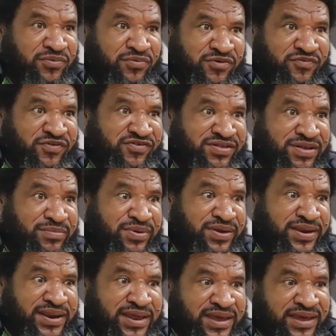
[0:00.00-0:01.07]
reference
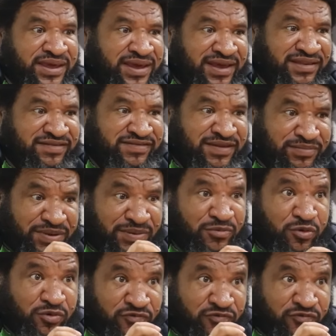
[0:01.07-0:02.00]
number, and at the same time